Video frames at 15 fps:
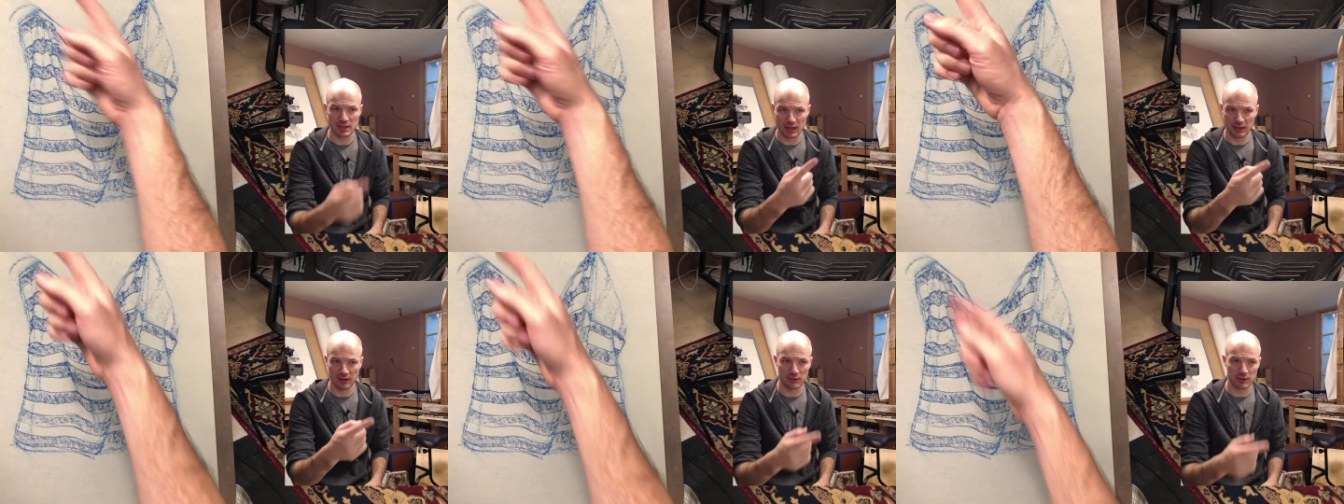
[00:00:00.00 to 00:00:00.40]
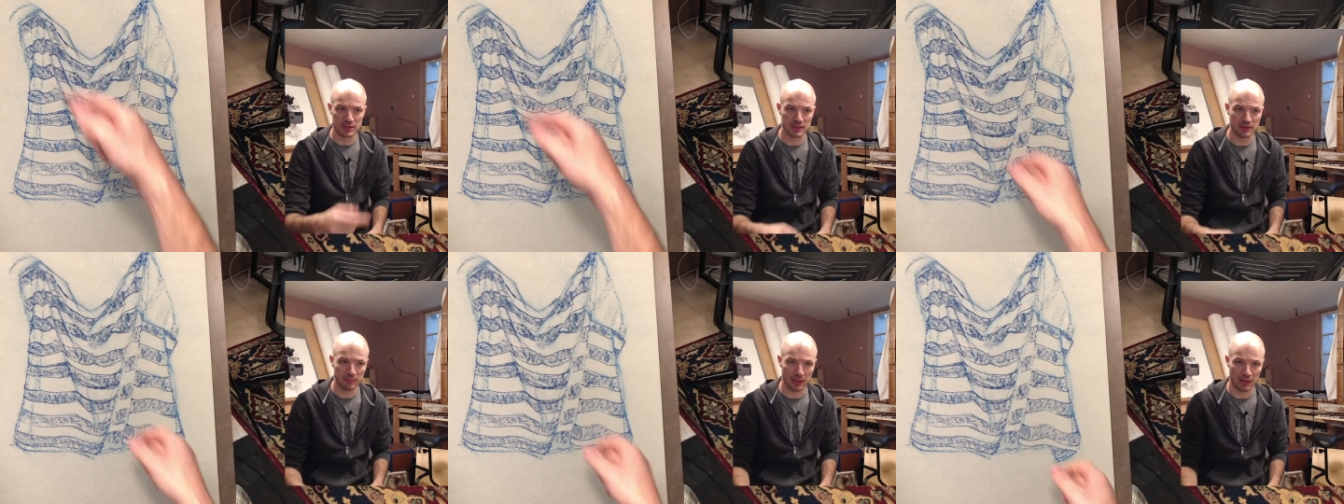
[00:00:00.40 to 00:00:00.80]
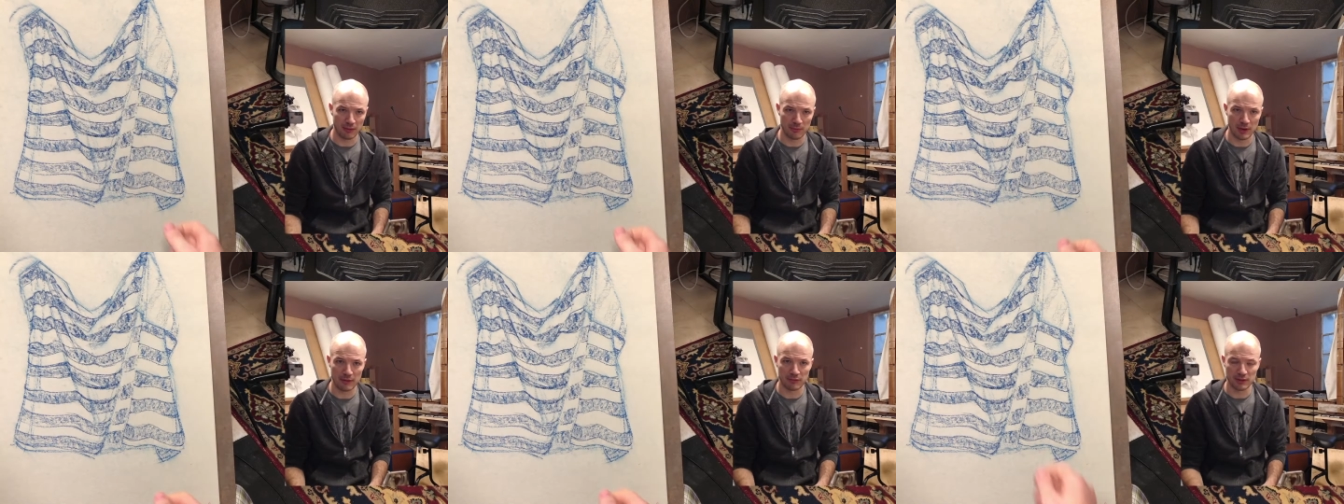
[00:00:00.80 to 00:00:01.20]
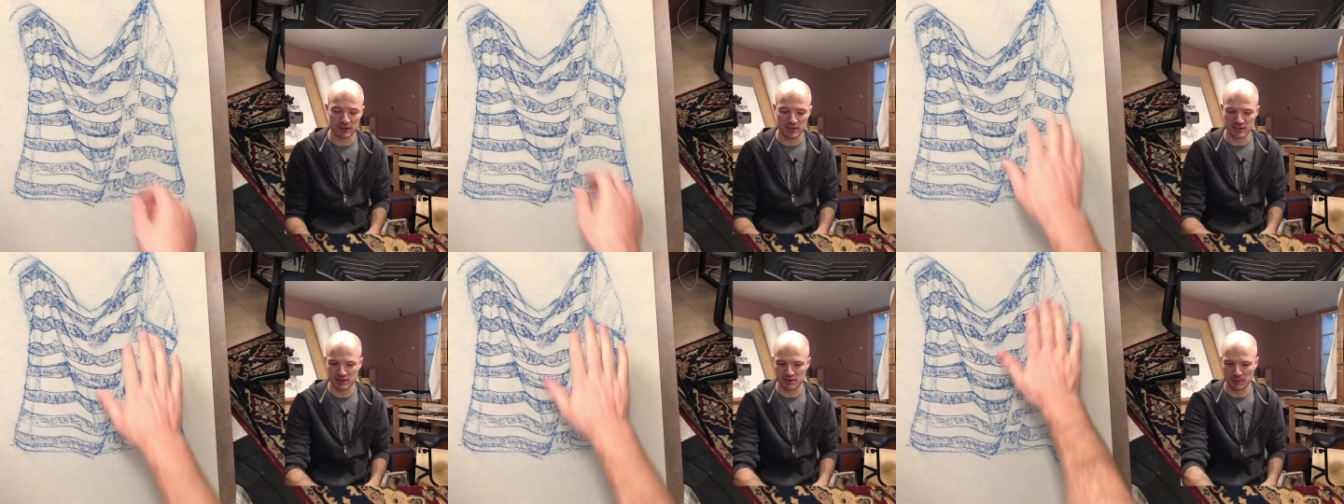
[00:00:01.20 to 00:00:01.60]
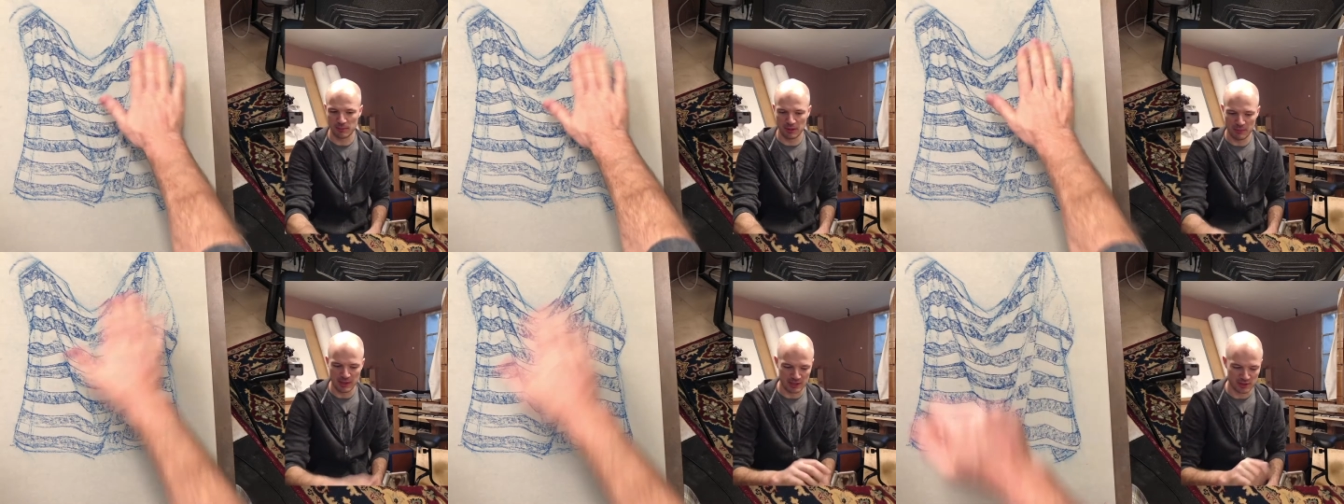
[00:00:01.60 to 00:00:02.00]
I noticed in my reference, and so I'm
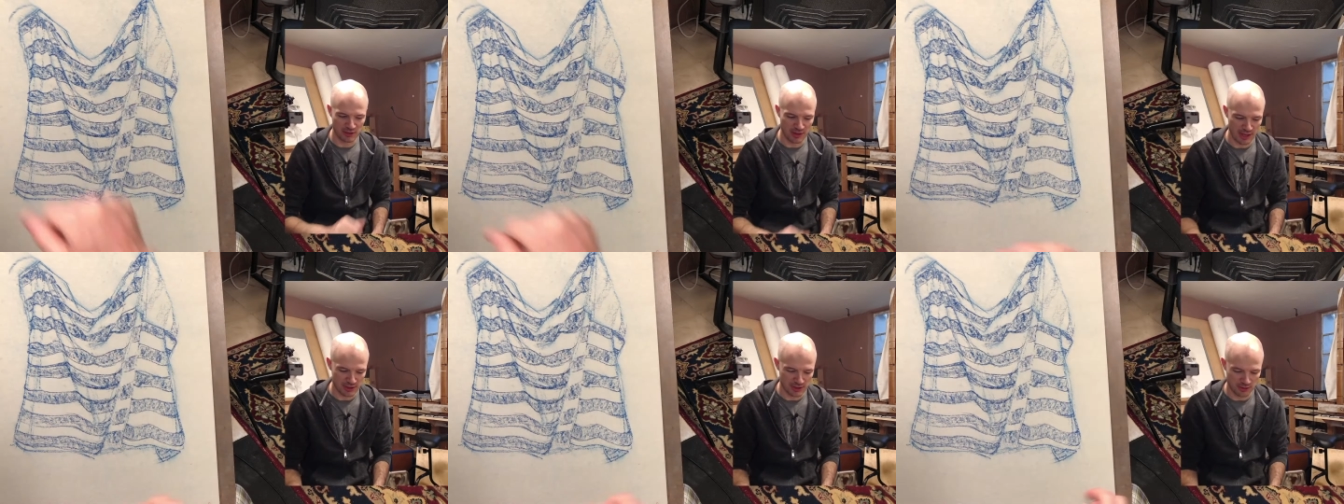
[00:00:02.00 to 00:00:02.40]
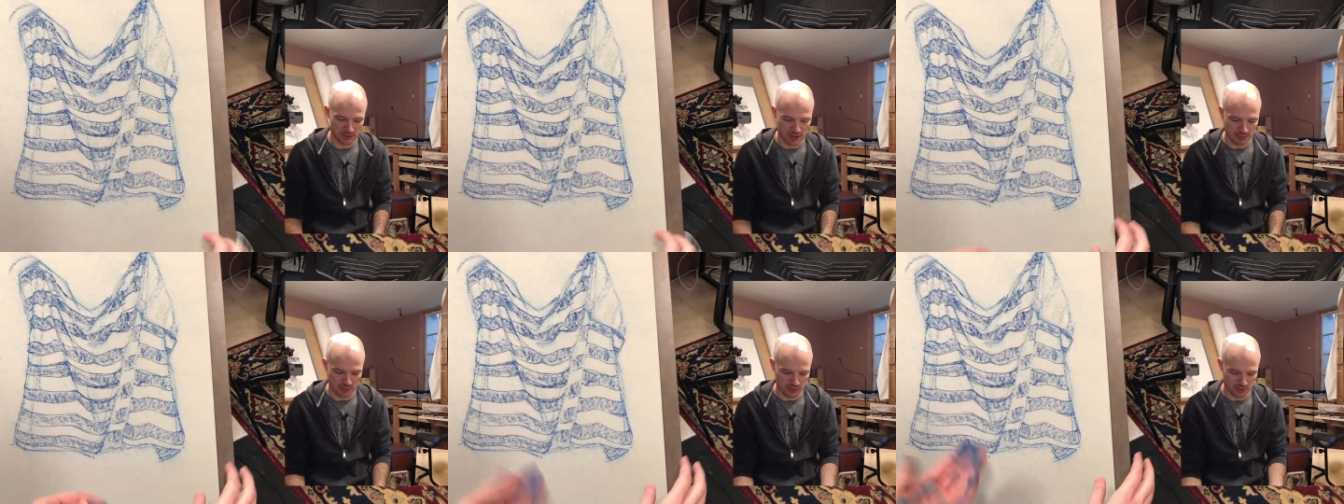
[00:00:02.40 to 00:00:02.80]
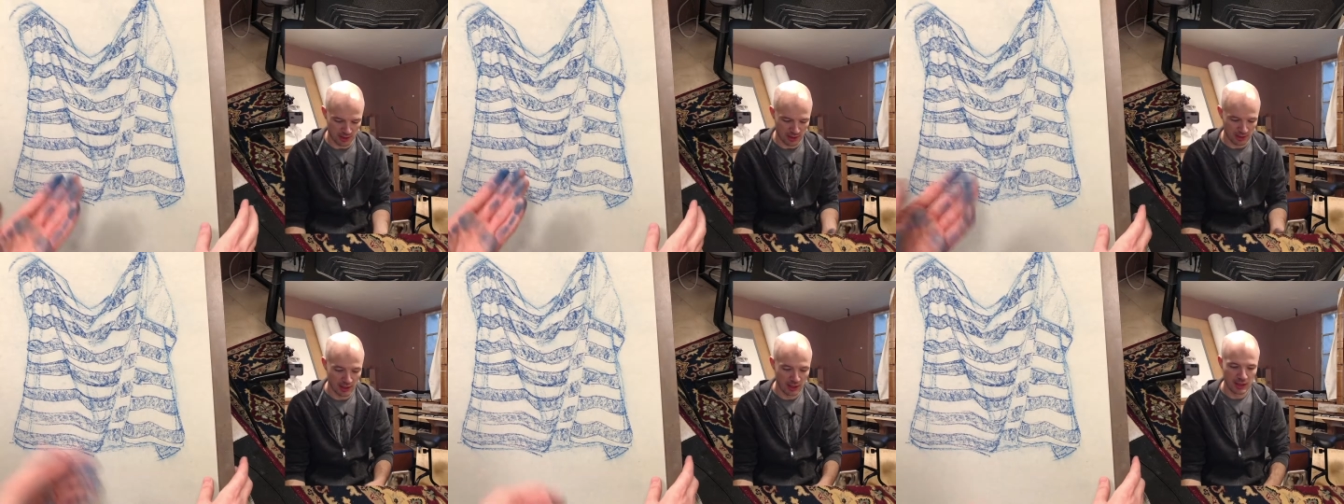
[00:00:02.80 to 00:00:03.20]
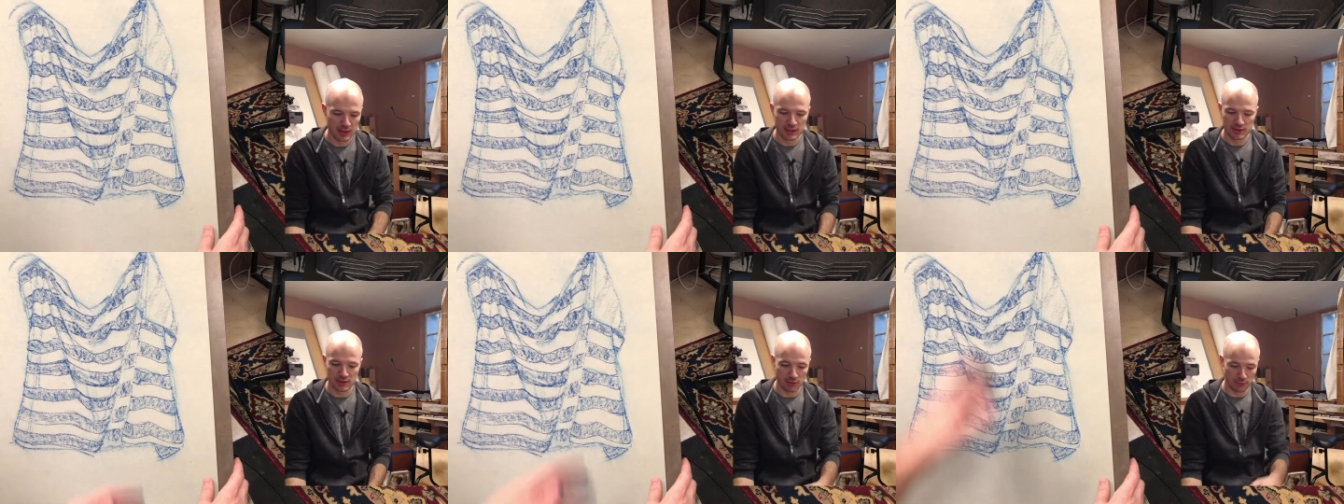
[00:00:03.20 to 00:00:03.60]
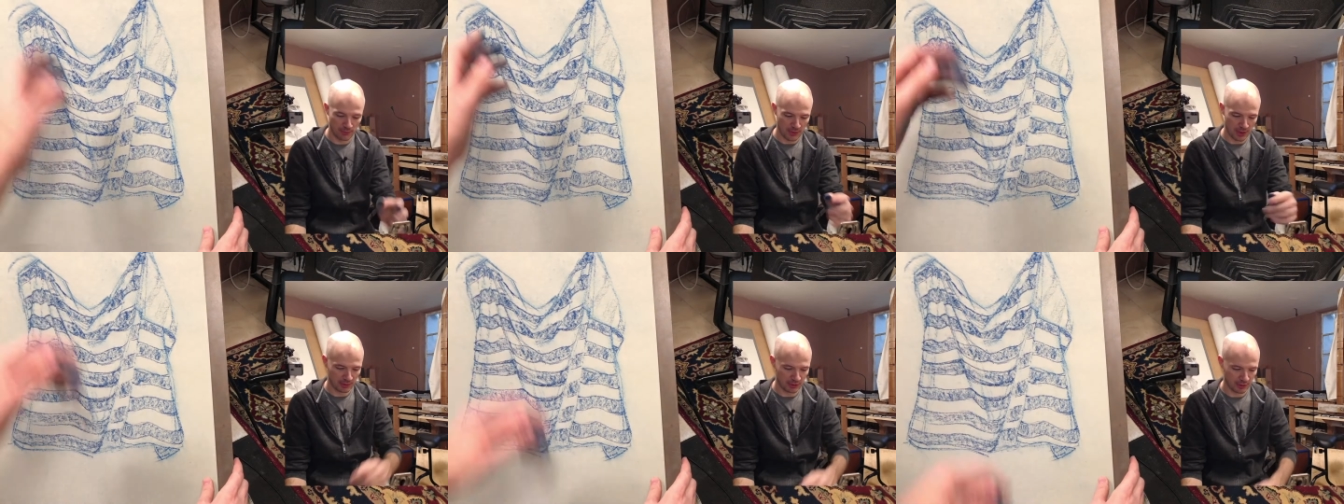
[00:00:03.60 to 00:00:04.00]
gonna make sure that shows up as well. So
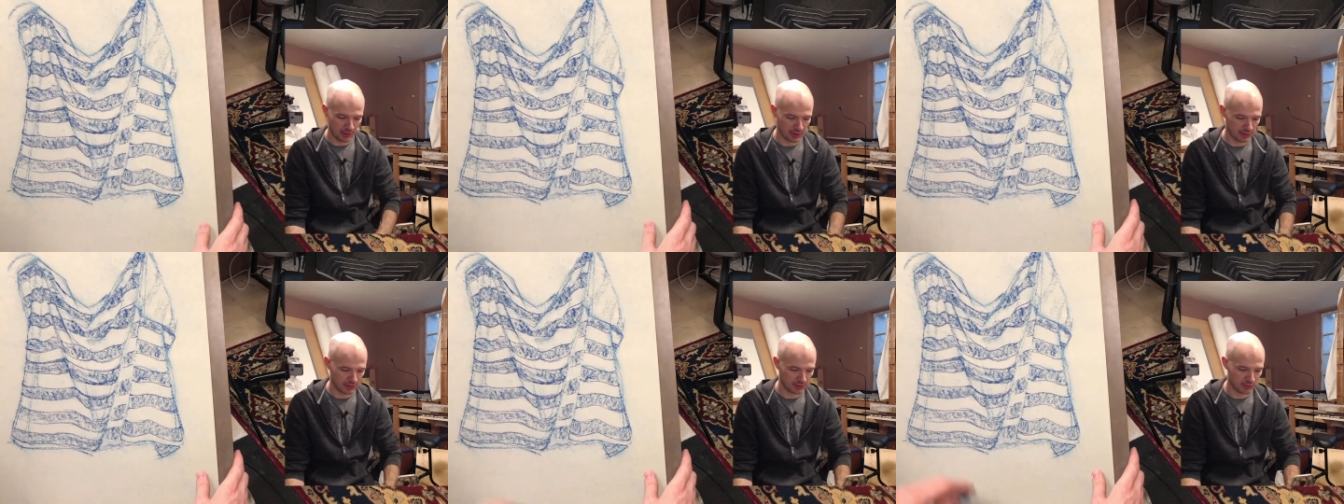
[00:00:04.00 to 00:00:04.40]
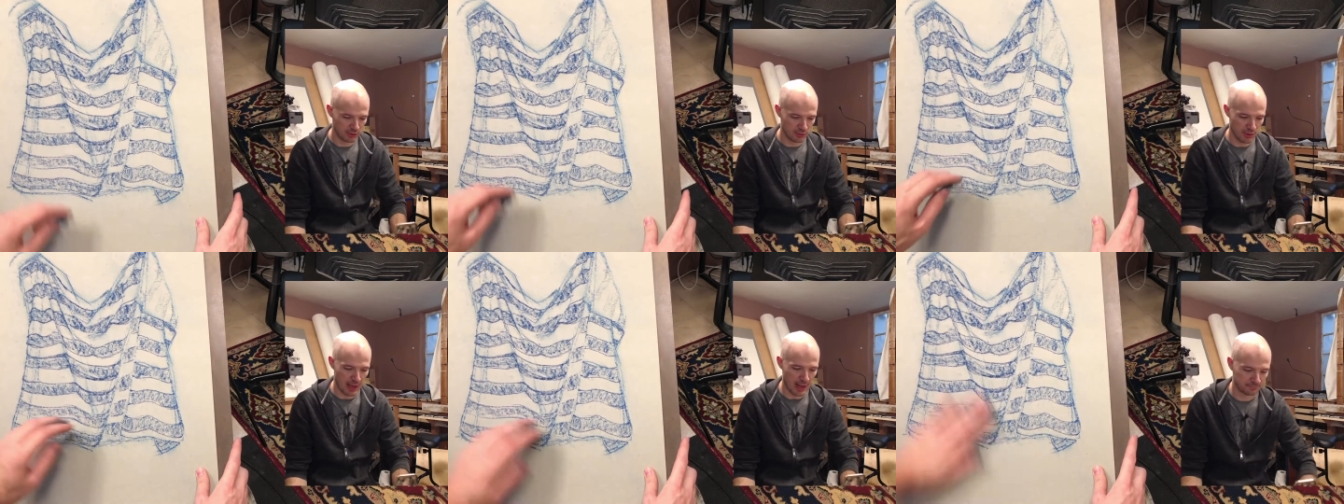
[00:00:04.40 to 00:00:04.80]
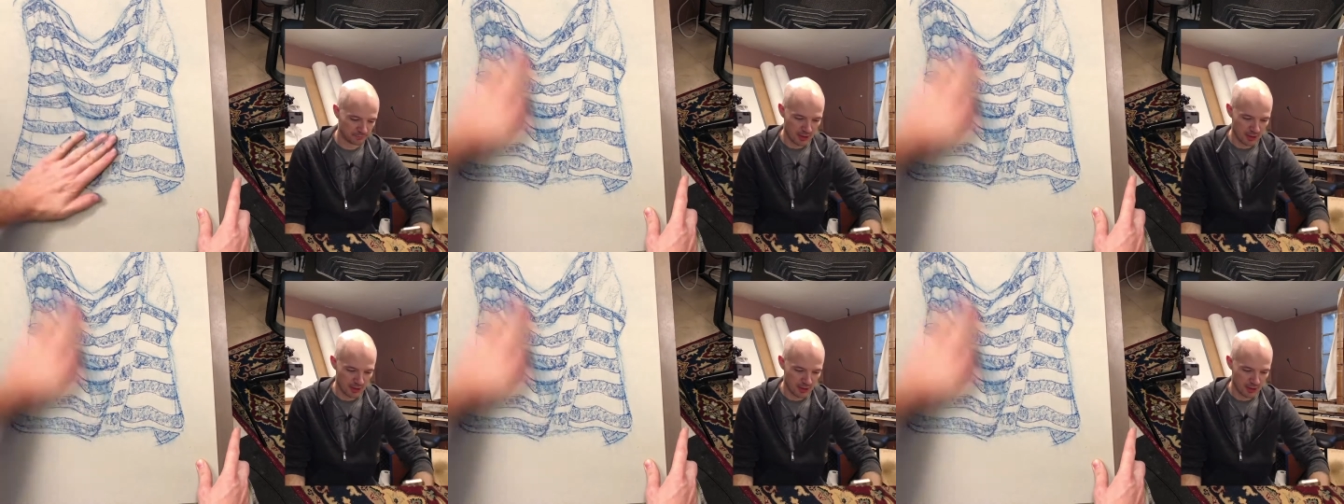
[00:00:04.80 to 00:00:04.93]
I'm gonna go ahead and do that.